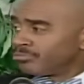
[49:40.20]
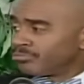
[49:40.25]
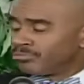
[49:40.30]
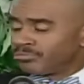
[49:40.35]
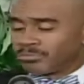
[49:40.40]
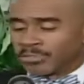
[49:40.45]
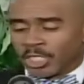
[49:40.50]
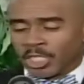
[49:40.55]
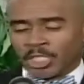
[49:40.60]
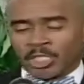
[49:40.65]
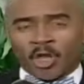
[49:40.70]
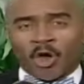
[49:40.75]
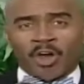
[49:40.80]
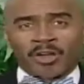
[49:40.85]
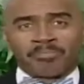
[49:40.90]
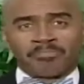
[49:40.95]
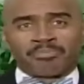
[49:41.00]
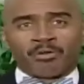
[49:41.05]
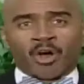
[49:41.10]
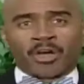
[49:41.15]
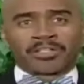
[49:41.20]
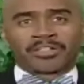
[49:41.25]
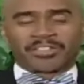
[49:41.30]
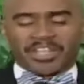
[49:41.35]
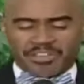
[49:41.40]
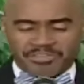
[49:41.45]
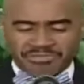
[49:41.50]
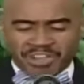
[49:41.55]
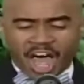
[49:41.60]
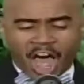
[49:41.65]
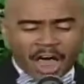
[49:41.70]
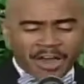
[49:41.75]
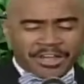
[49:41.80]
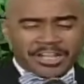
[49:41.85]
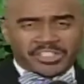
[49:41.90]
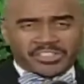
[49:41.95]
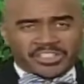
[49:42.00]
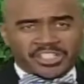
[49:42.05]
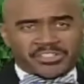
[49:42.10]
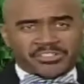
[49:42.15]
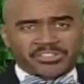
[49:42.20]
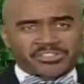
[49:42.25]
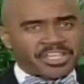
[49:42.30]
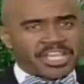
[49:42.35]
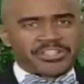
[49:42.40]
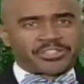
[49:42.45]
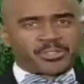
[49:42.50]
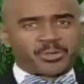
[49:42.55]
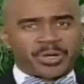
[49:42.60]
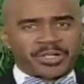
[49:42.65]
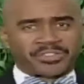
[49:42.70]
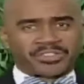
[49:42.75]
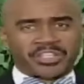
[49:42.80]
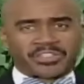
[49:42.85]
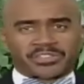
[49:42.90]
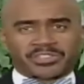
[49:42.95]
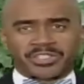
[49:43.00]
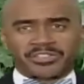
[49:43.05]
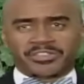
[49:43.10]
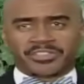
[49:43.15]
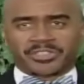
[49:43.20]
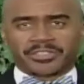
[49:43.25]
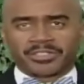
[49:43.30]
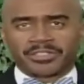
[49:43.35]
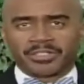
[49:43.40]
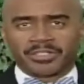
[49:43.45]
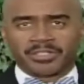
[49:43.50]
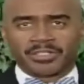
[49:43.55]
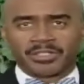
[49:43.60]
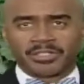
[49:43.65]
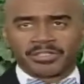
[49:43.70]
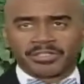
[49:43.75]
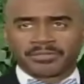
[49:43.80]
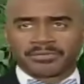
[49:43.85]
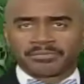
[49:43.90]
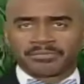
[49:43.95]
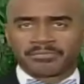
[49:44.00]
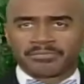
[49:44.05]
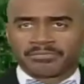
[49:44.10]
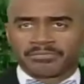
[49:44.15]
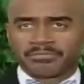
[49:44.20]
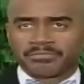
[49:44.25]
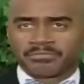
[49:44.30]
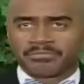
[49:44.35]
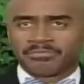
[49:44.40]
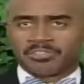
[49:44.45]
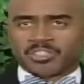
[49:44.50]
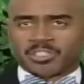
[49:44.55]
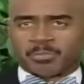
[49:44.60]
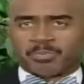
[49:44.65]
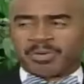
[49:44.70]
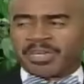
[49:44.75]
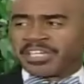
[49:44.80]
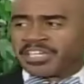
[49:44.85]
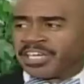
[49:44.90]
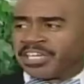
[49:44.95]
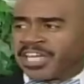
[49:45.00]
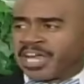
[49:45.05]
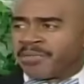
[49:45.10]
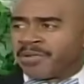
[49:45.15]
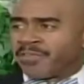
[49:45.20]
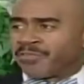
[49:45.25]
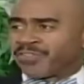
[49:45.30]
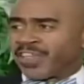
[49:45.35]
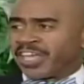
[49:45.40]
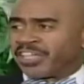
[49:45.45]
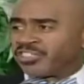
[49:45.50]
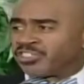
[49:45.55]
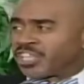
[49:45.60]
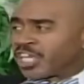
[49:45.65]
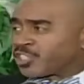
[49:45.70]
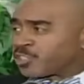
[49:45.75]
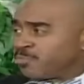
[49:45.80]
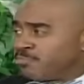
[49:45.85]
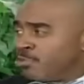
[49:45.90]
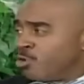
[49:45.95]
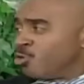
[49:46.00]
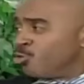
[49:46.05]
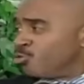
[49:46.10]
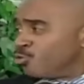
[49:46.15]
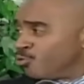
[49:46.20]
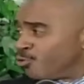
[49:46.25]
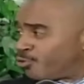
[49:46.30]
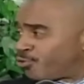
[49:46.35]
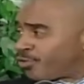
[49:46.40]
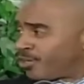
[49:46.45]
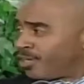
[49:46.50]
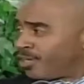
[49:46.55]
That's right. The Lord brought the non existence into existence. Amen. Speaking, everything just moved.